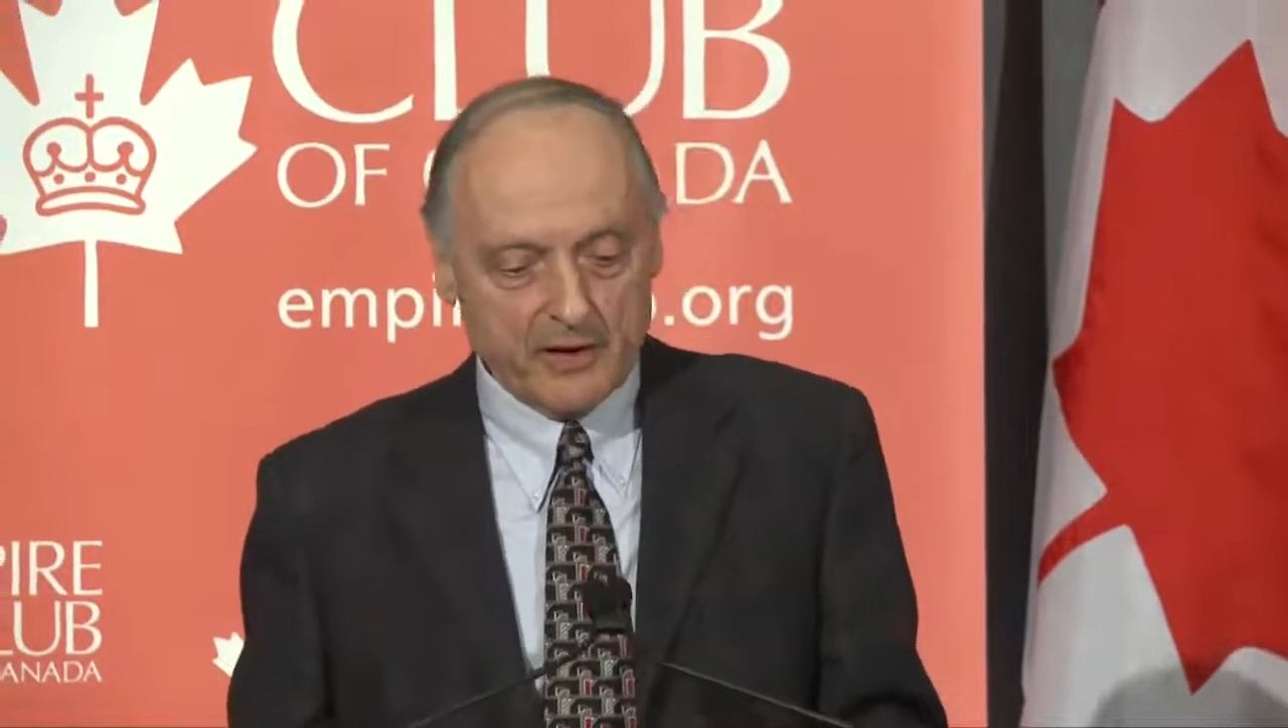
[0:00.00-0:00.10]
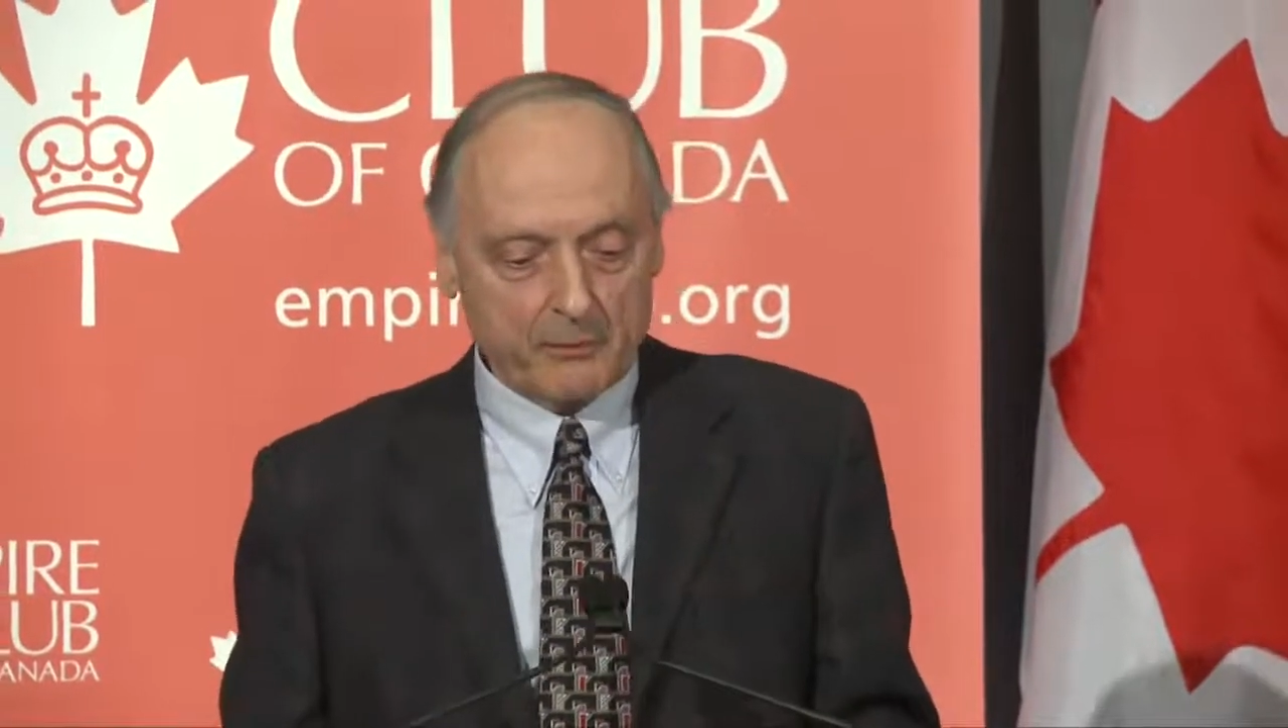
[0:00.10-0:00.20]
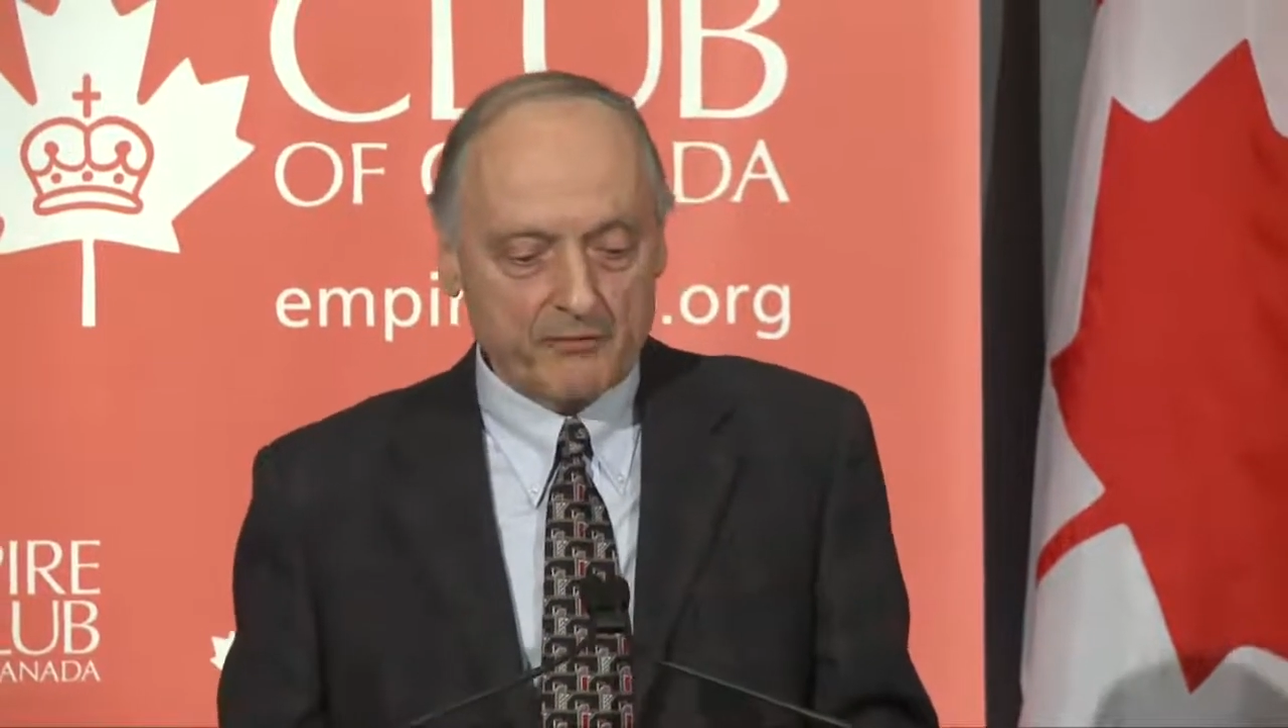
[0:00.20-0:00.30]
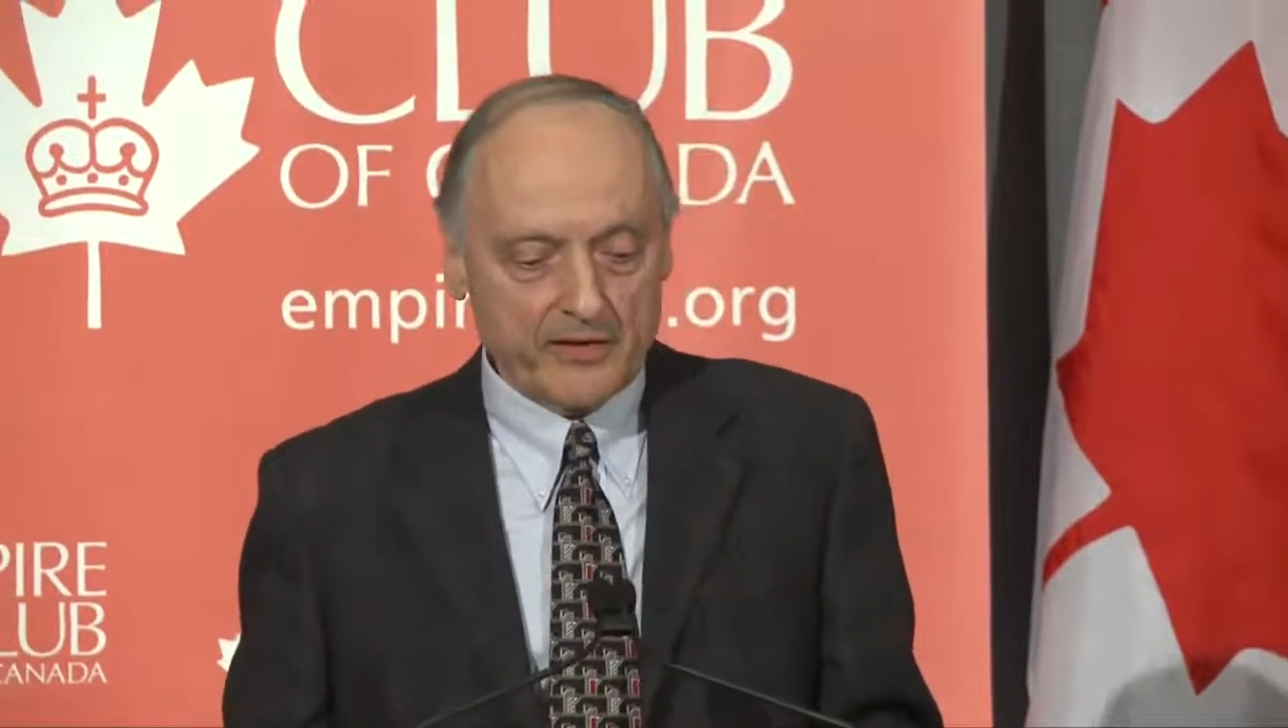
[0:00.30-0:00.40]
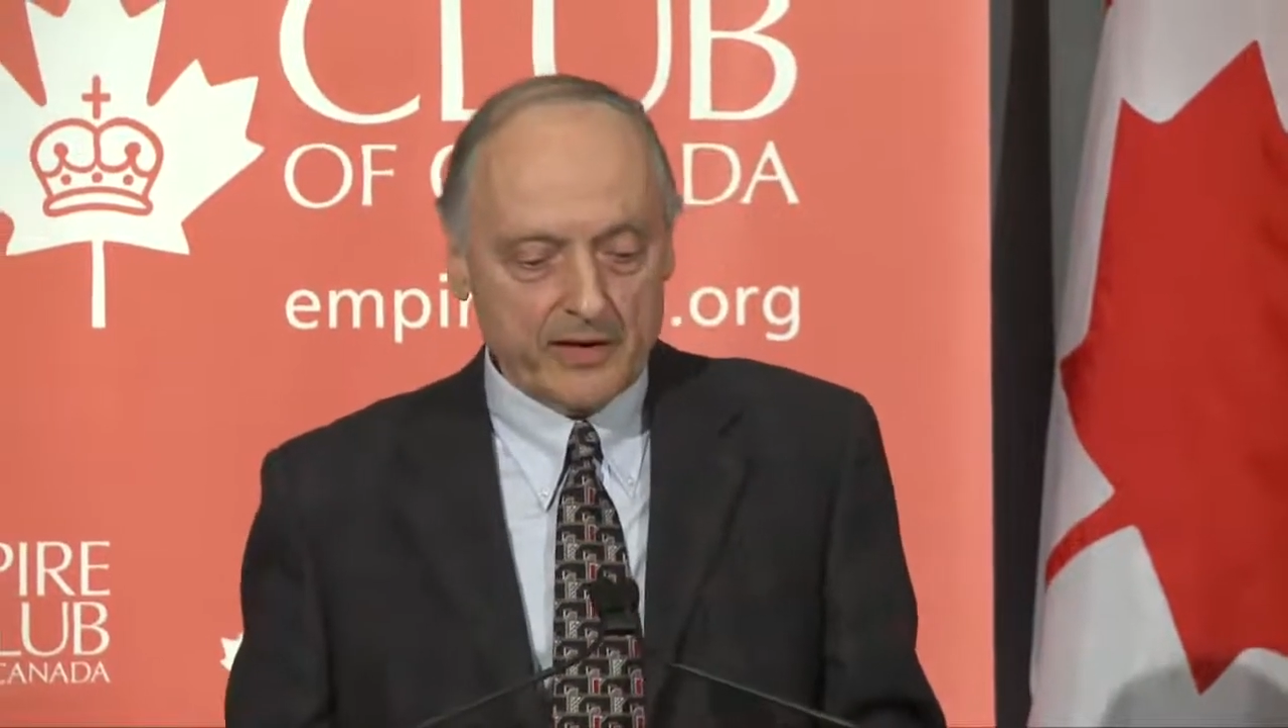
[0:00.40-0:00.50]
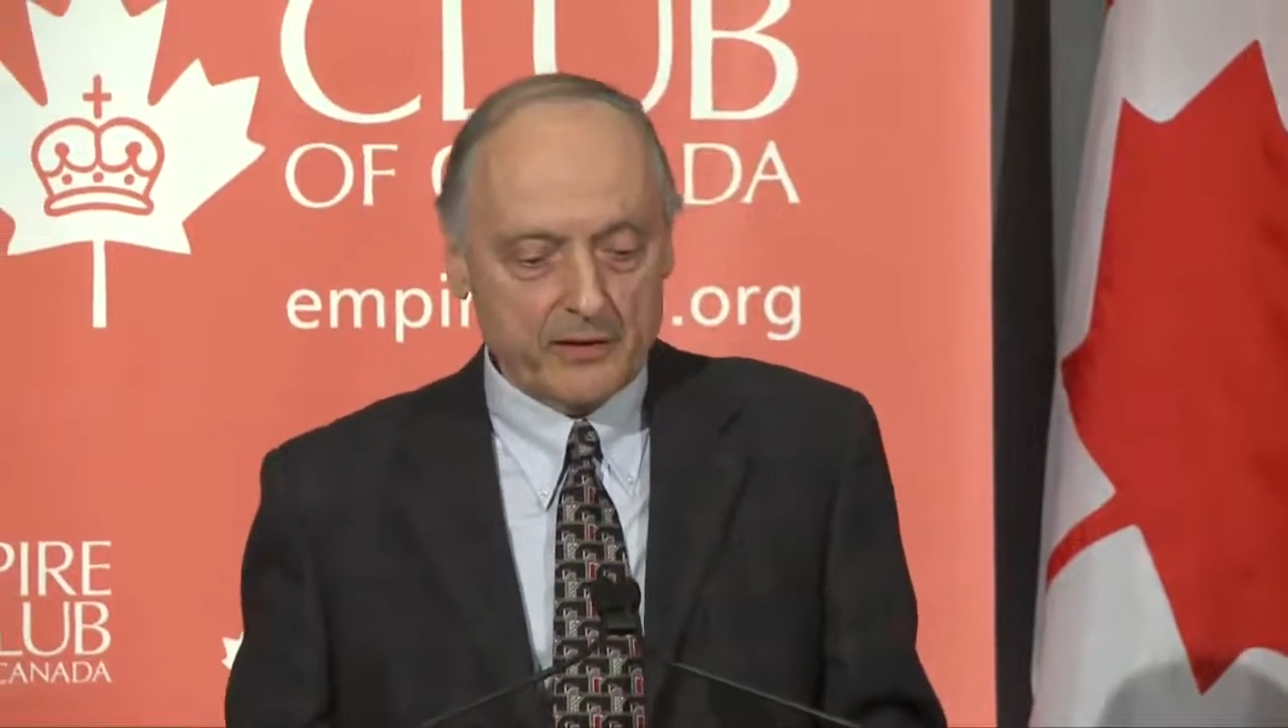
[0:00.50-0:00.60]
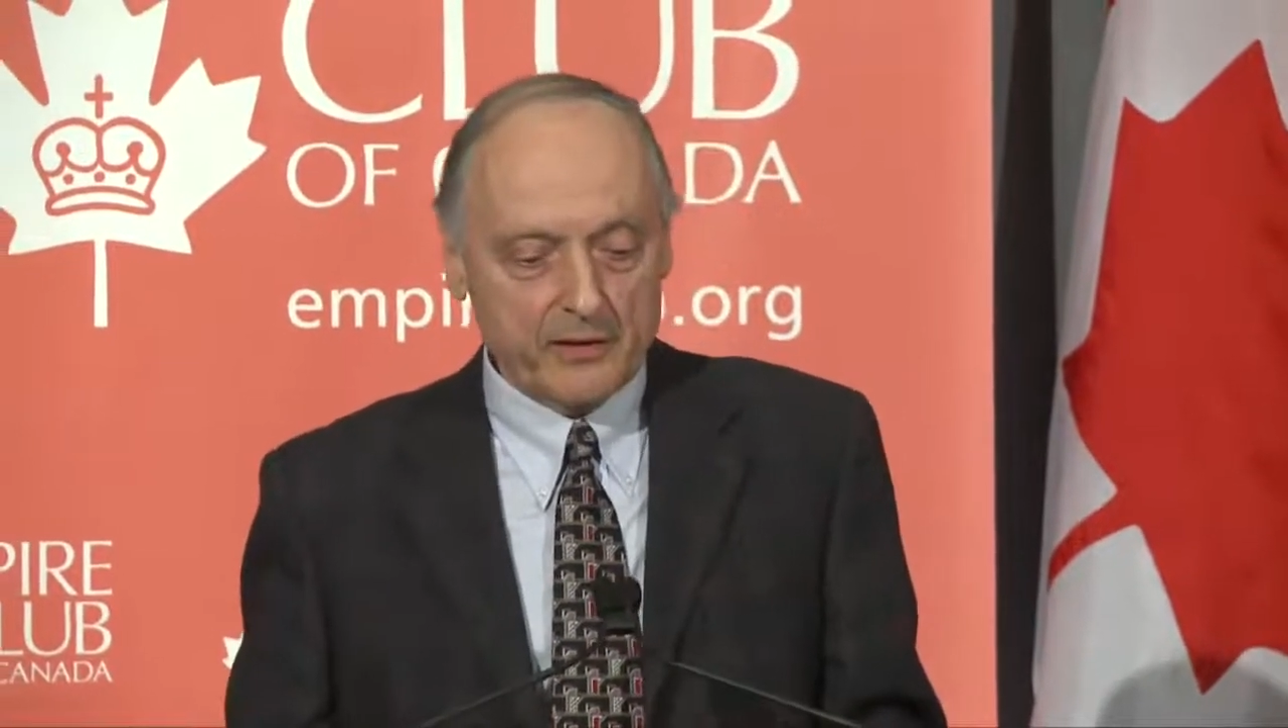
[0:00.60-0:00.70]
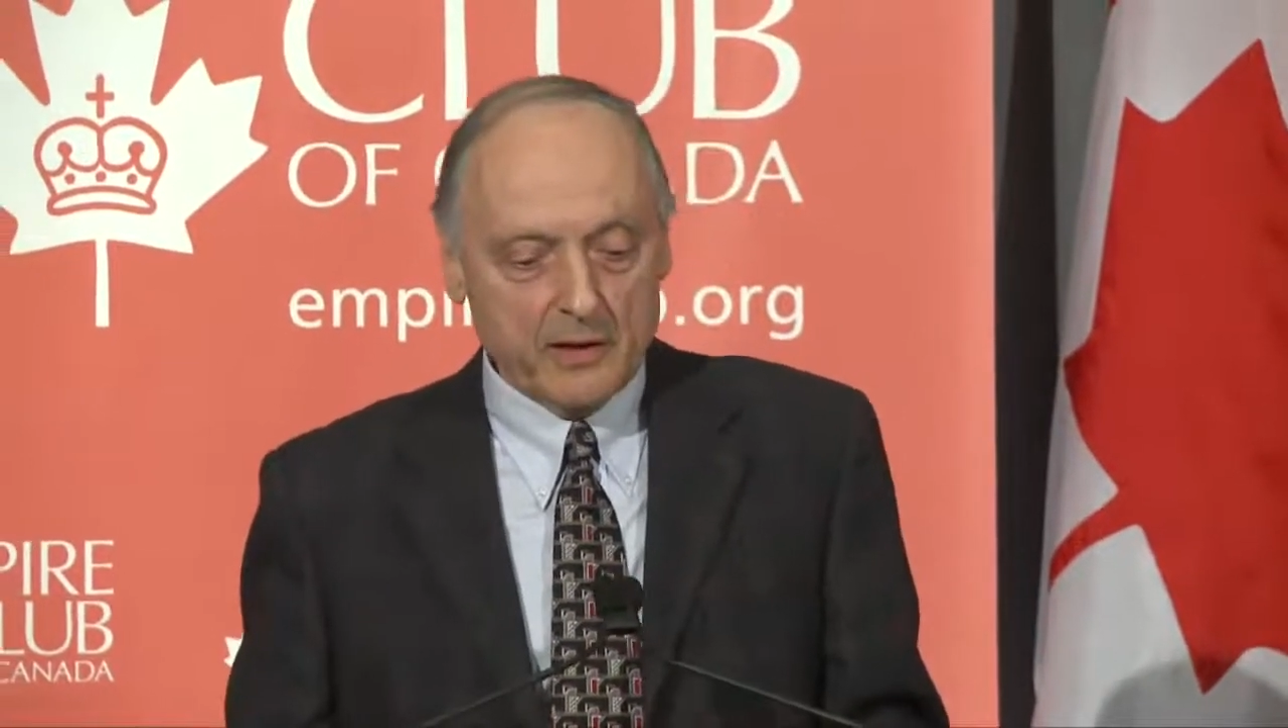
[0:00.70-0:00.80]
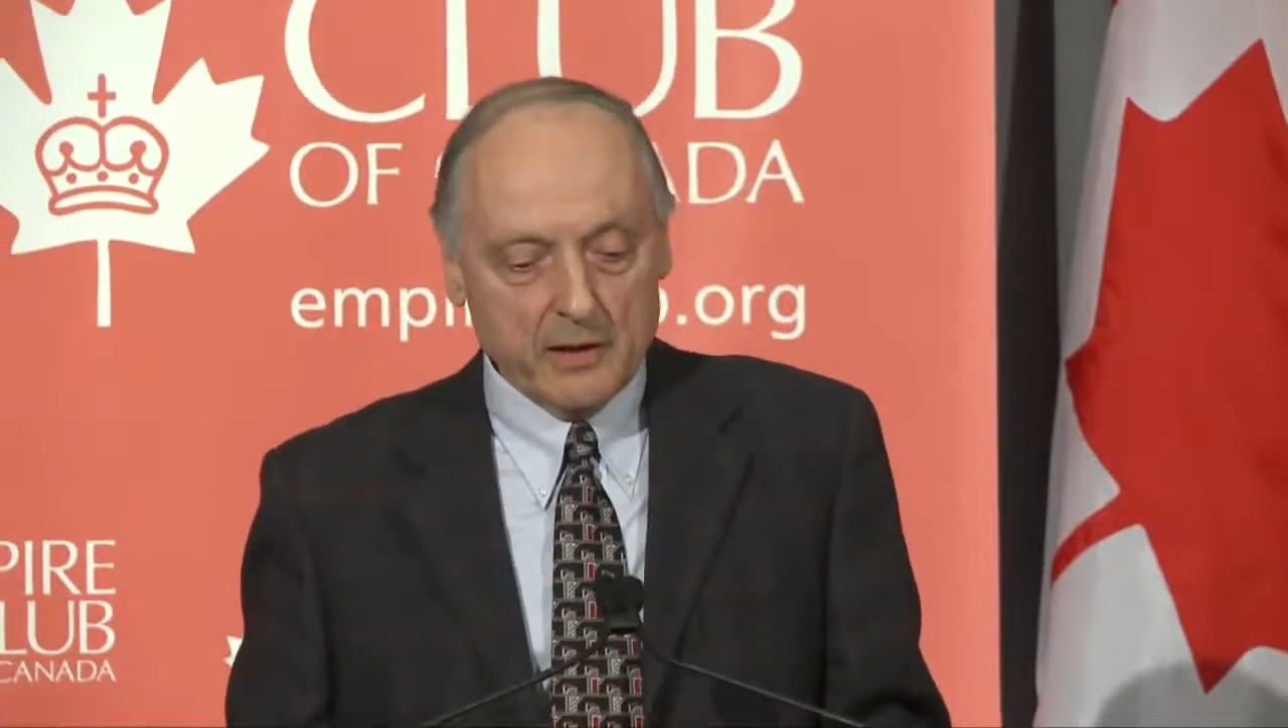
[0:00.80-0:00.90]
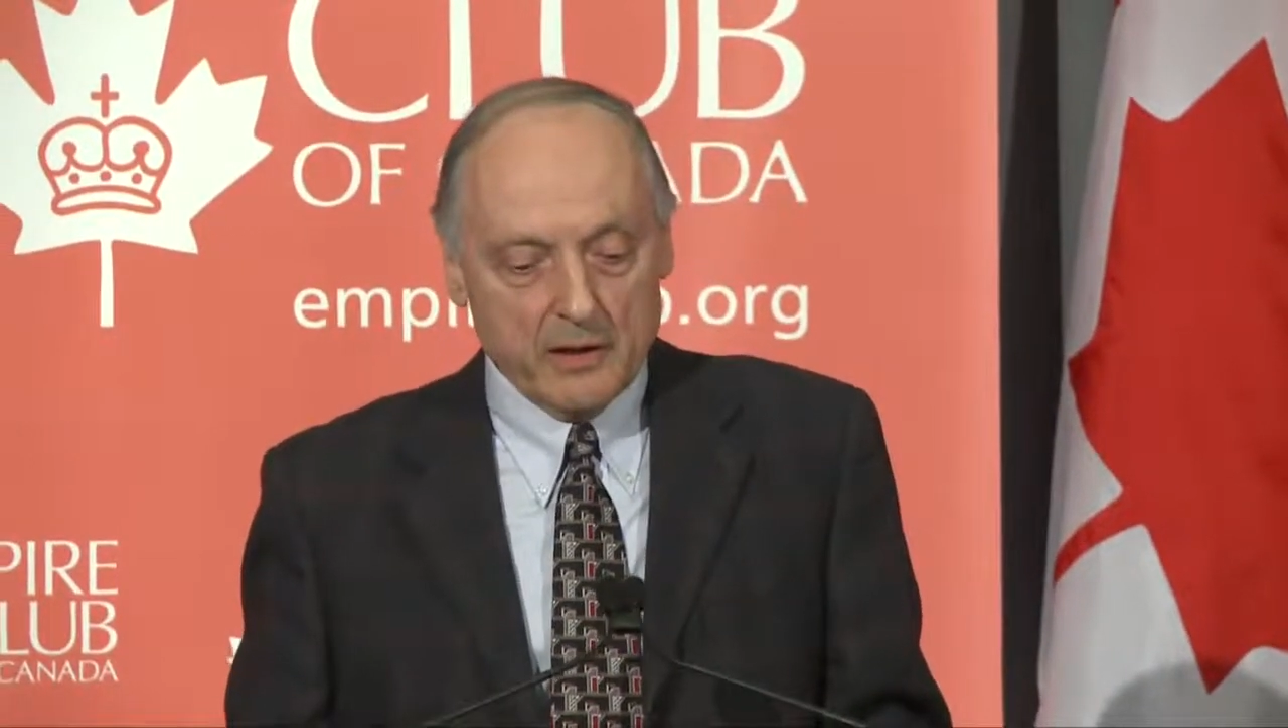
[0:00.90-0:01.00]

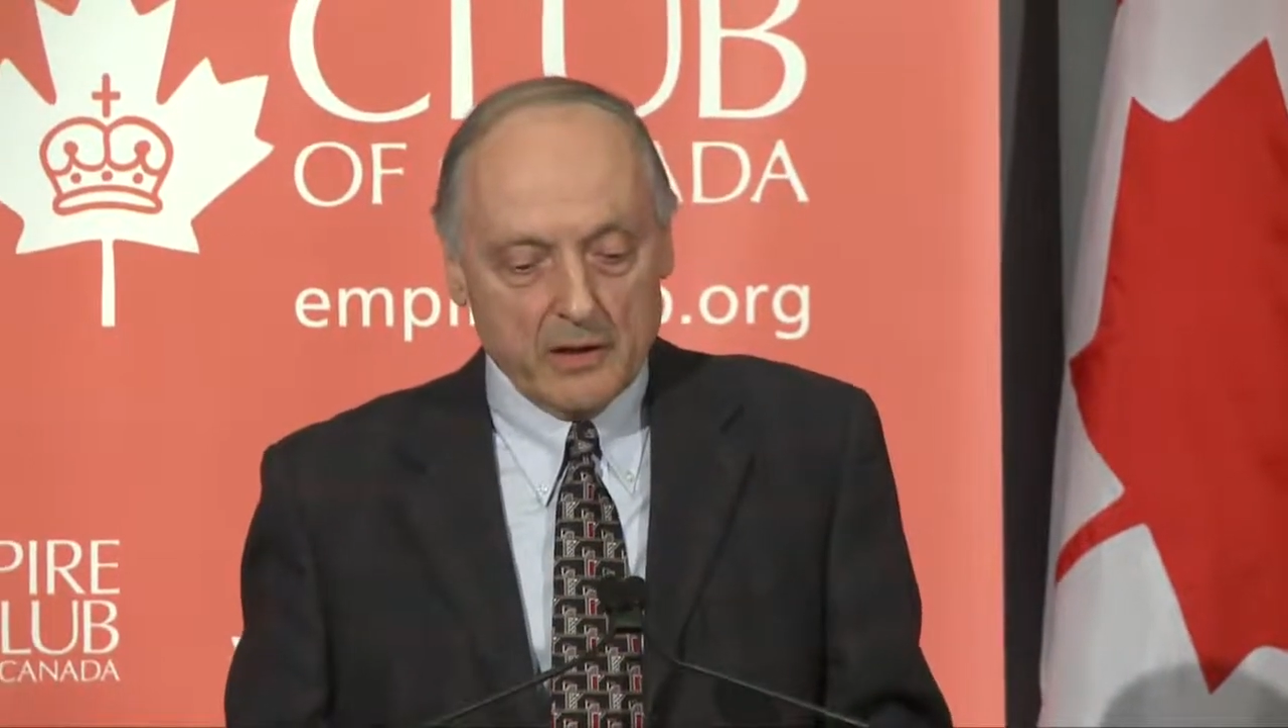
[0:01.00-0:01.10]
amplifier